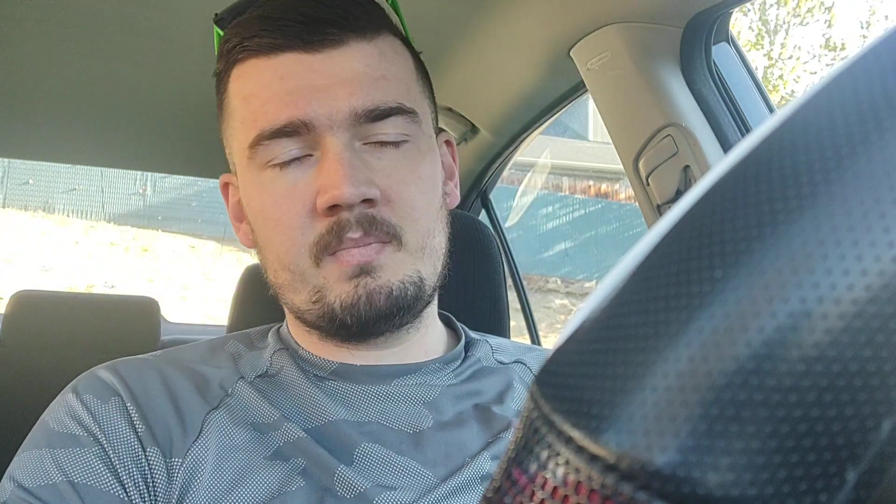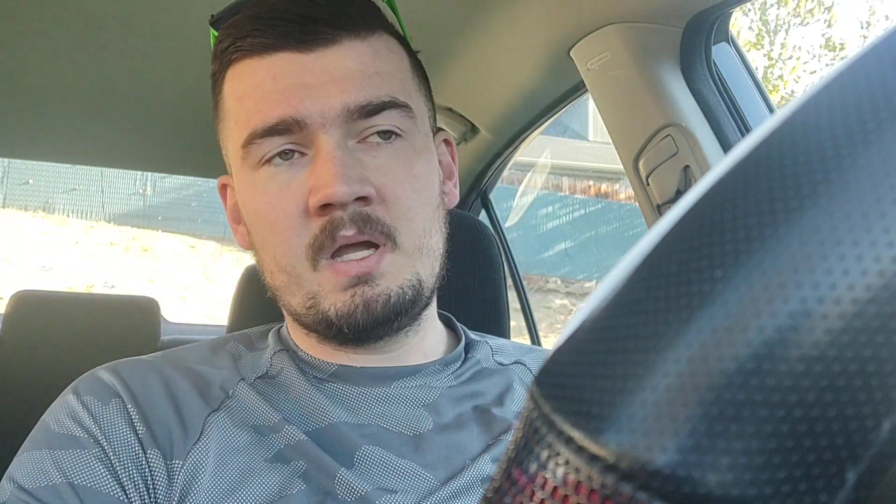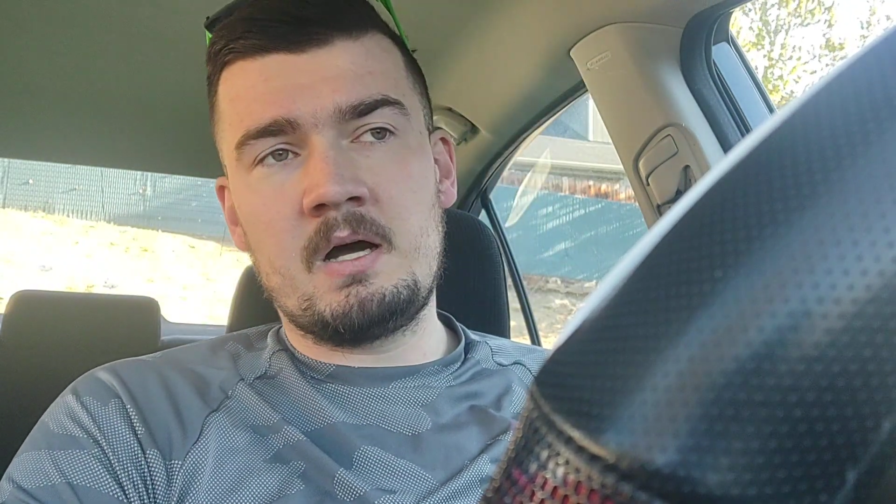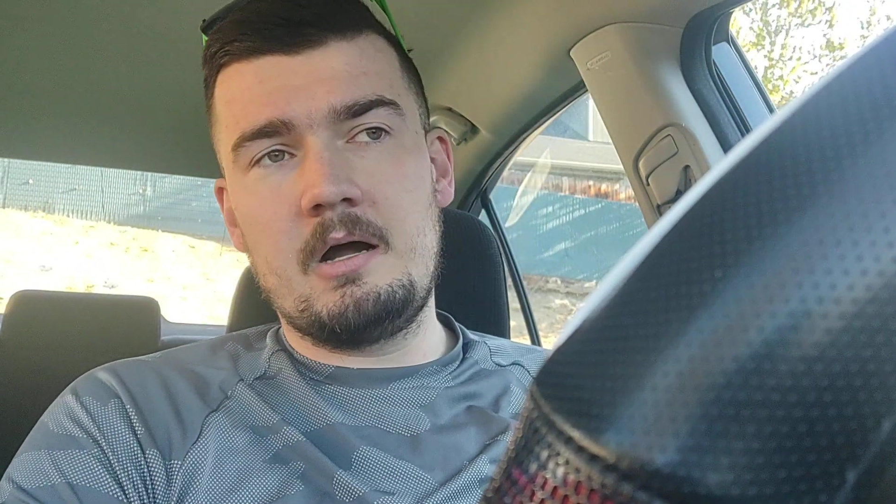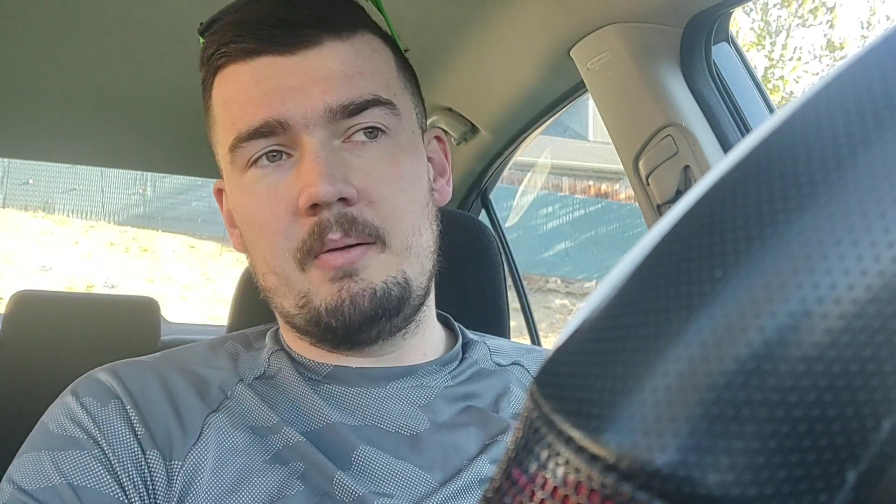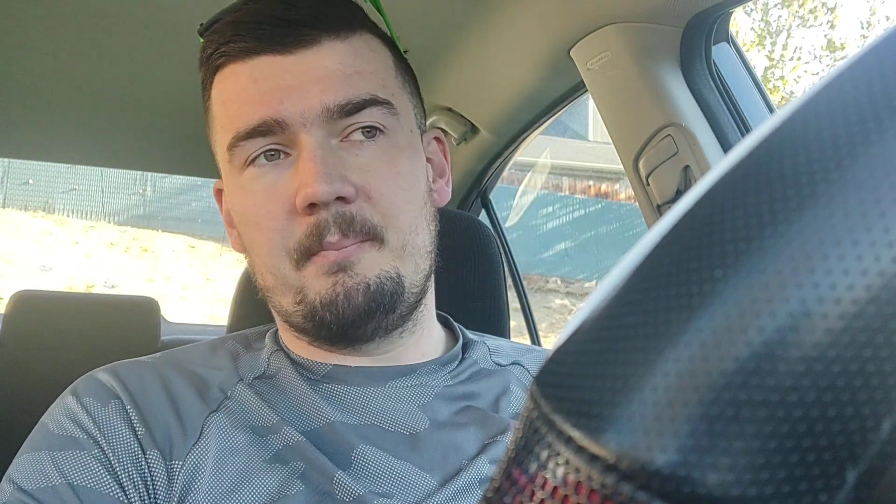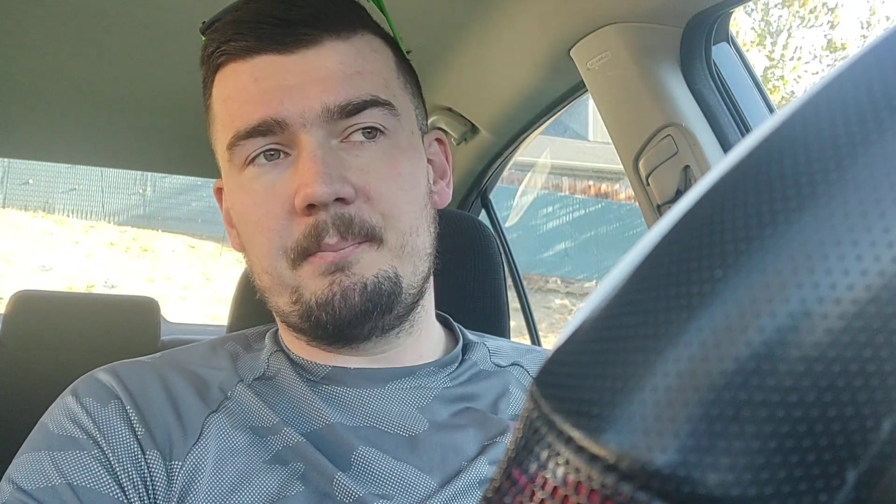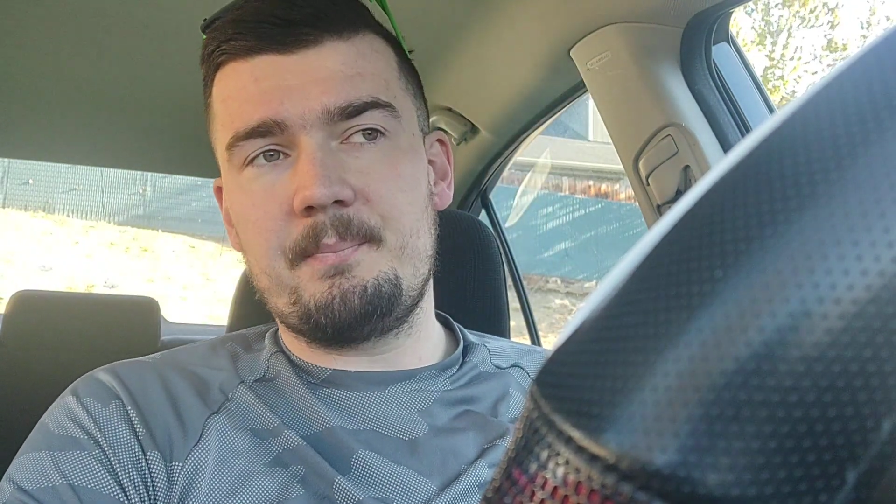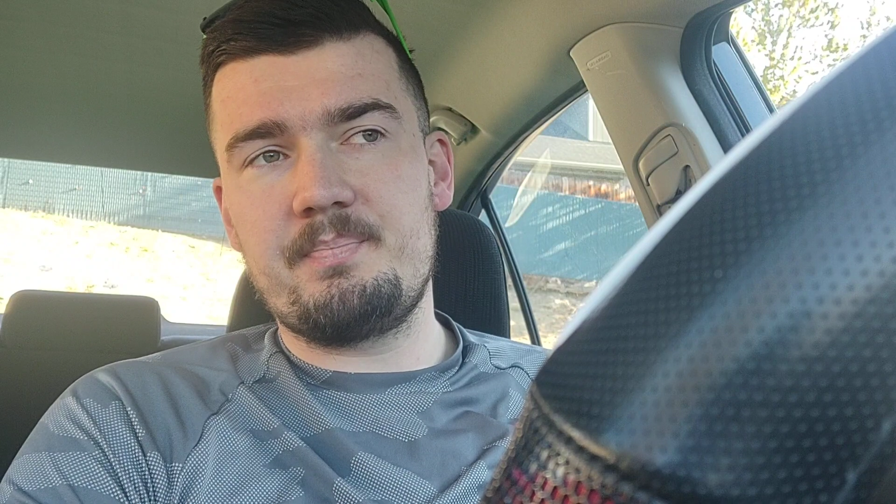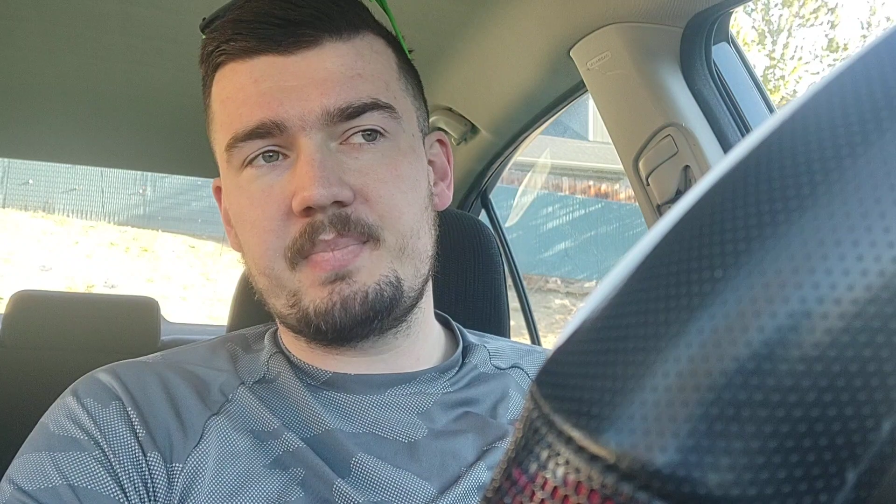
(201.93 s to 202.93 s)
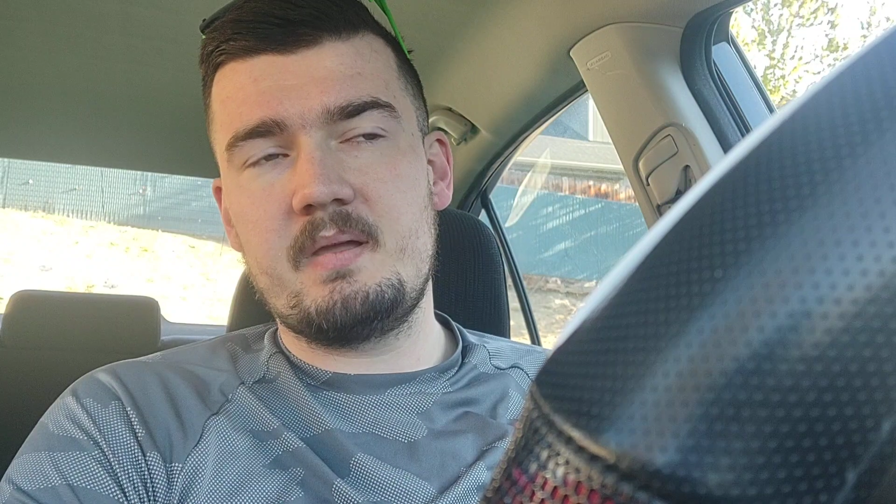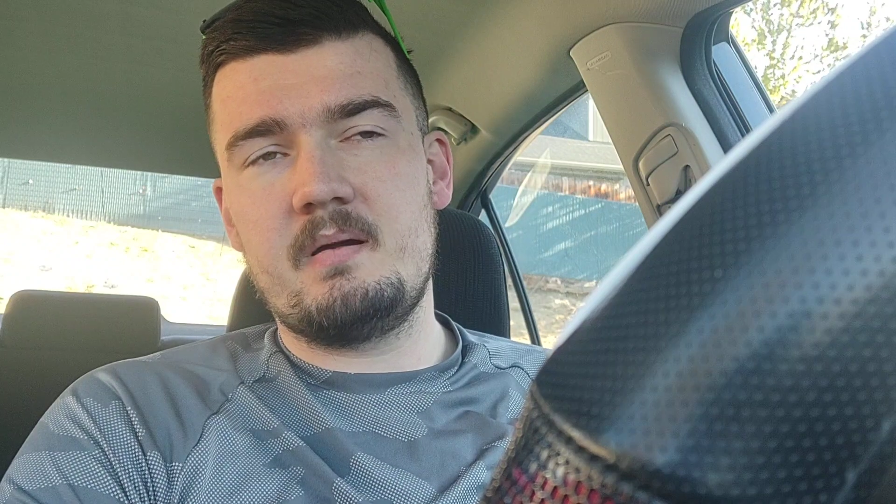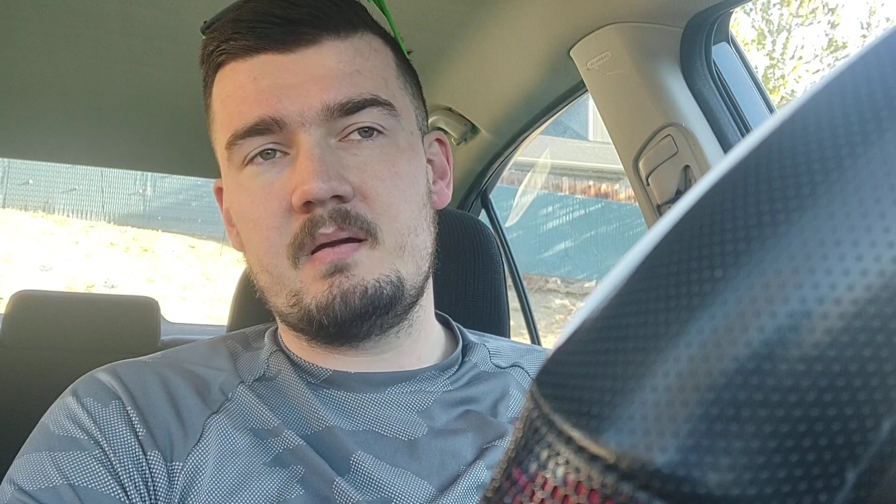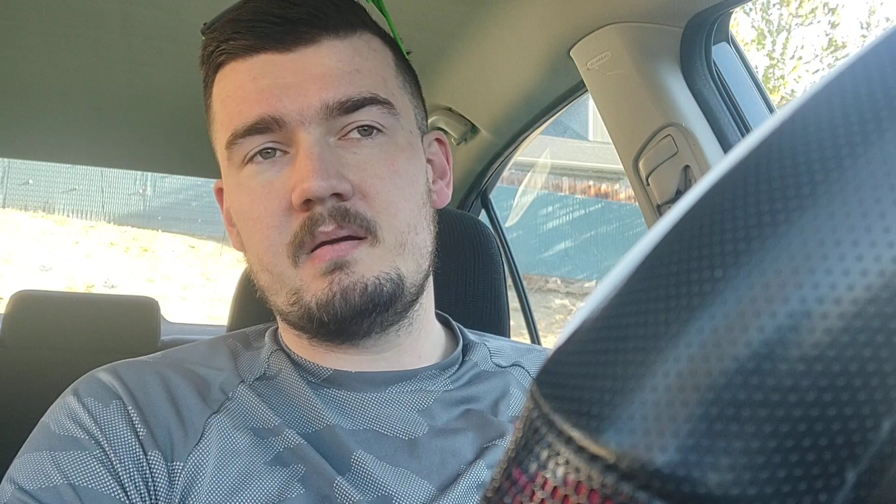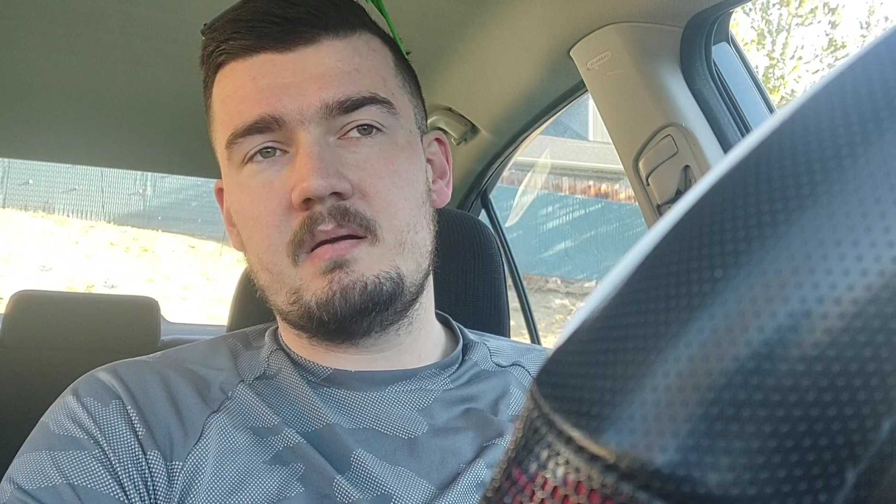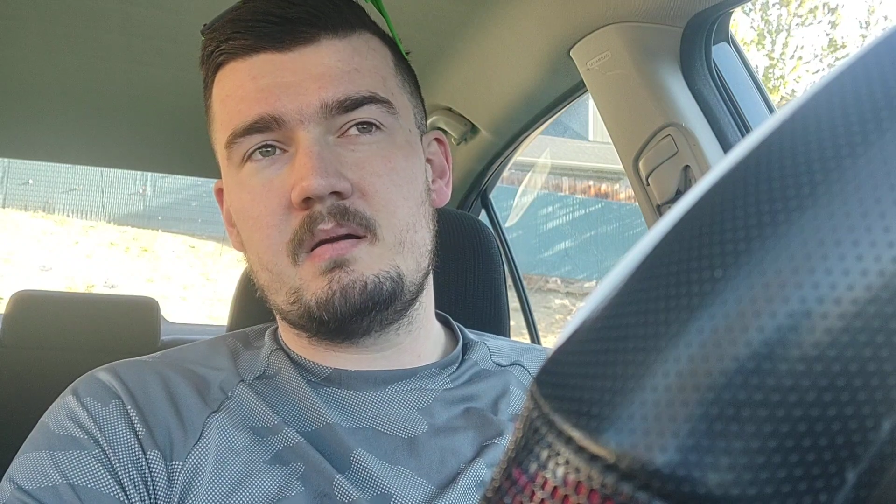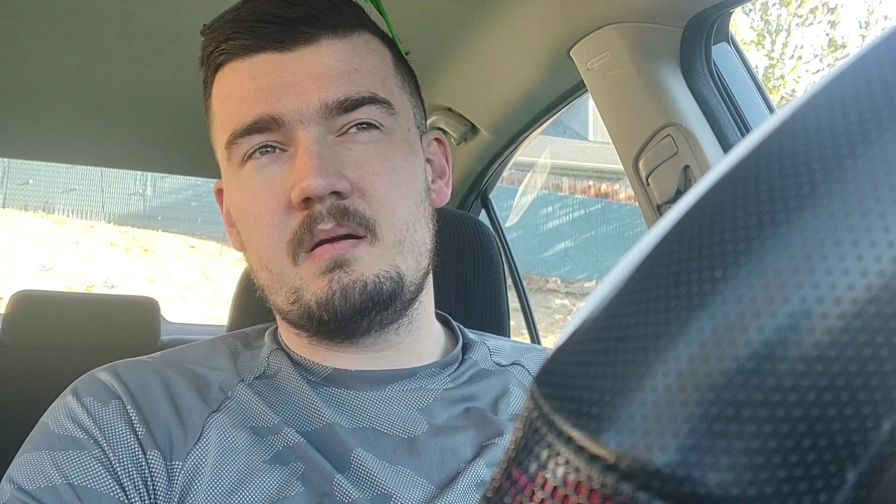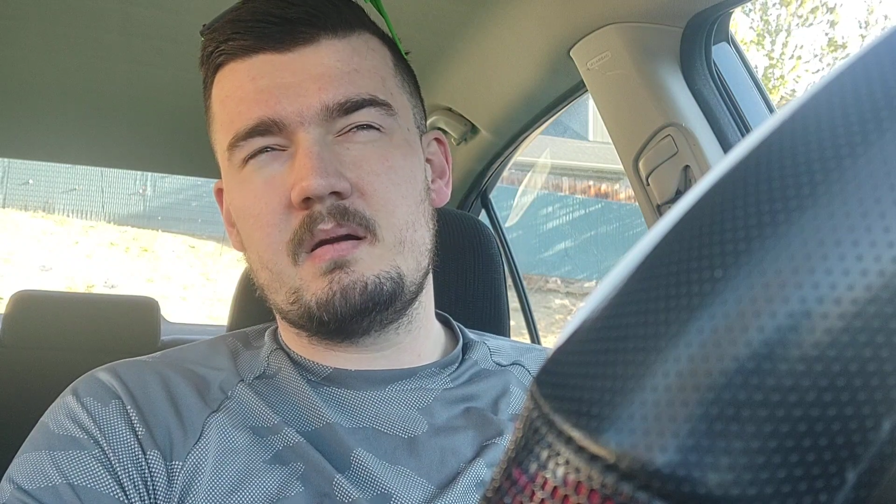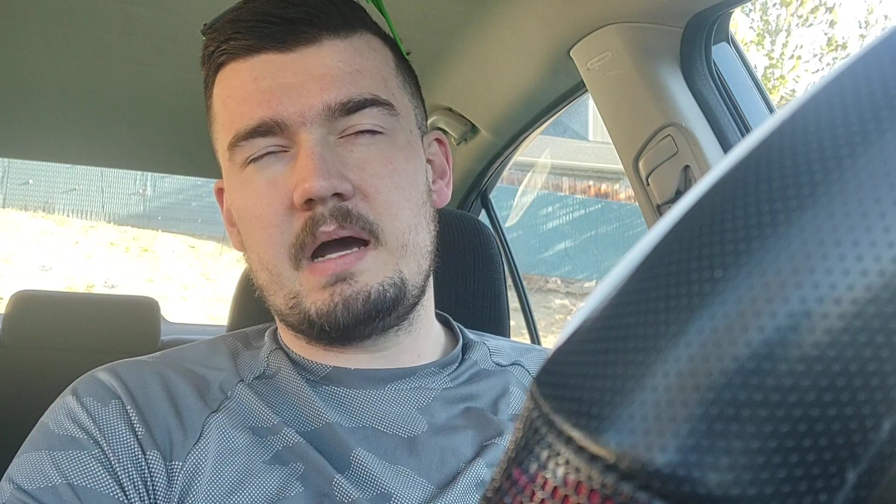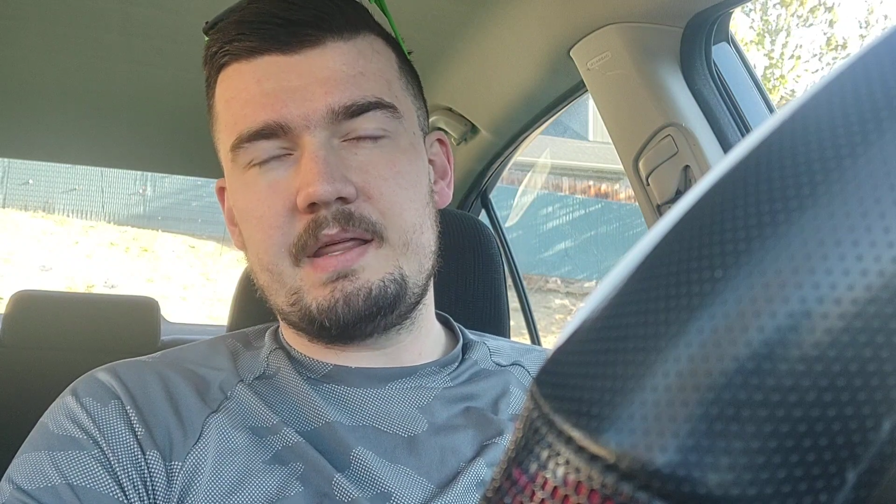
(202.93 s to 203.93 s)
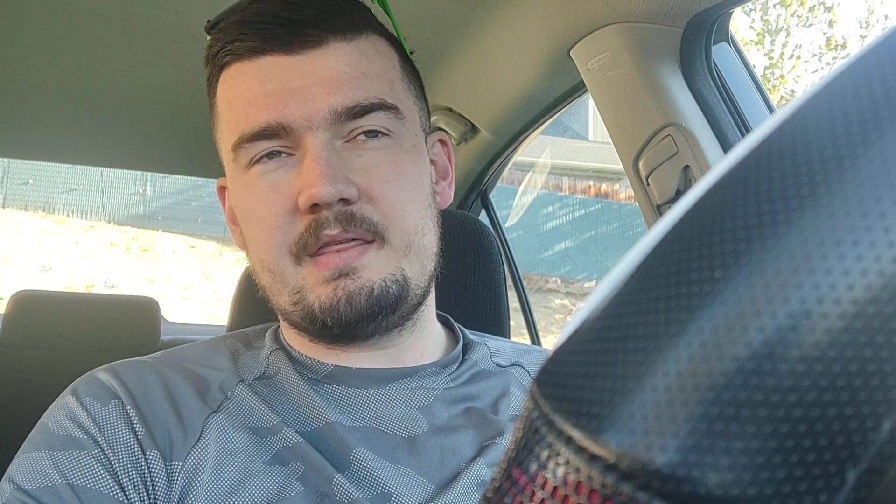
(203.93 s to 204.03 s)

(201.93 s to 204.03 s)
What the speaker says: um, I